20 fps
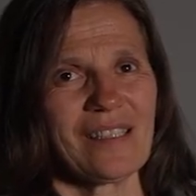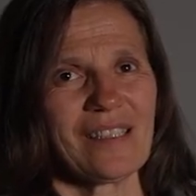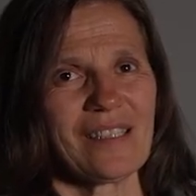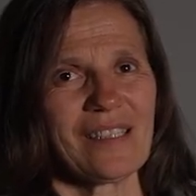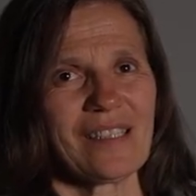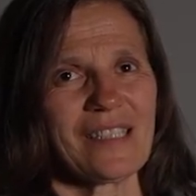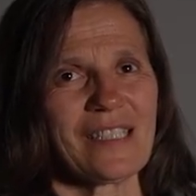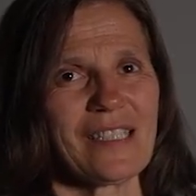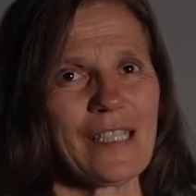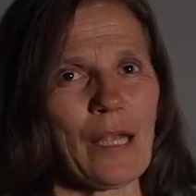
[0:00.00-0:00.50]

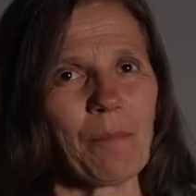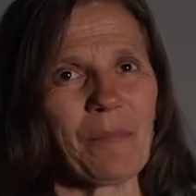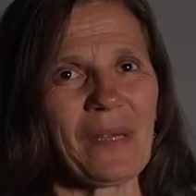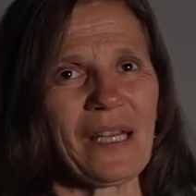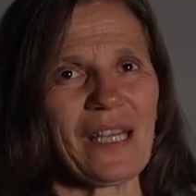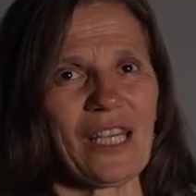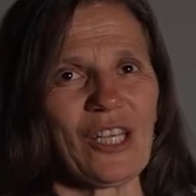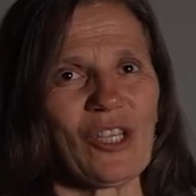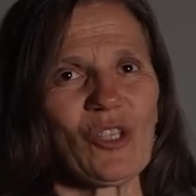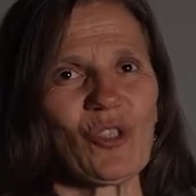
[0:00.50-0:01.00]

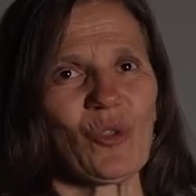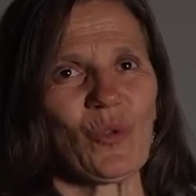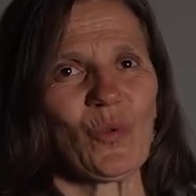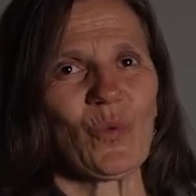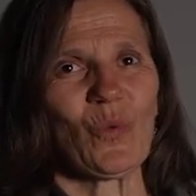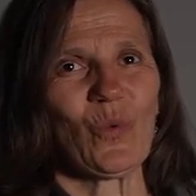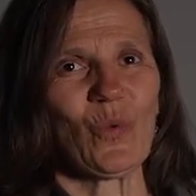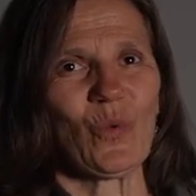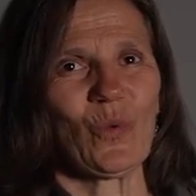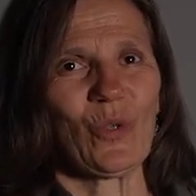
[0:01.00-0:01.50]
stepping
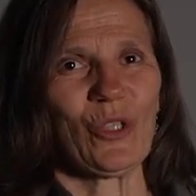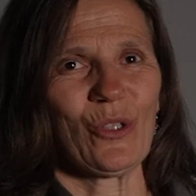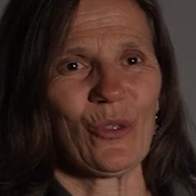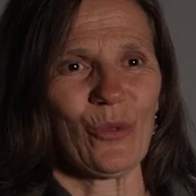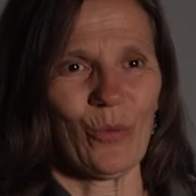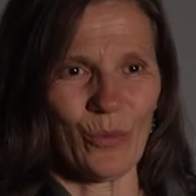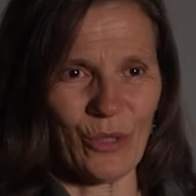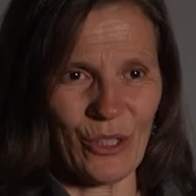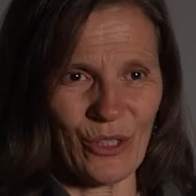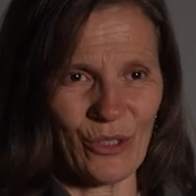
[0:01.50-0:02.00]
into
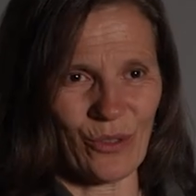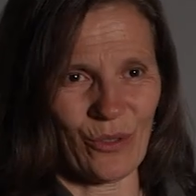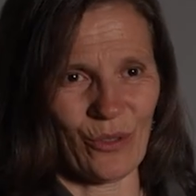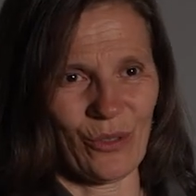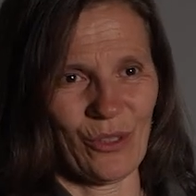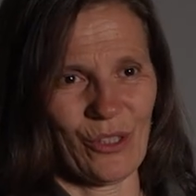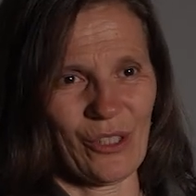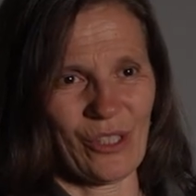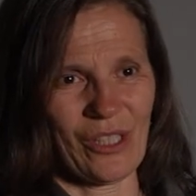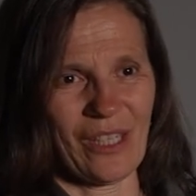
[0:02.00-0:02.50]
your
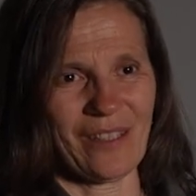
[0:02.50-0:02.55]
research.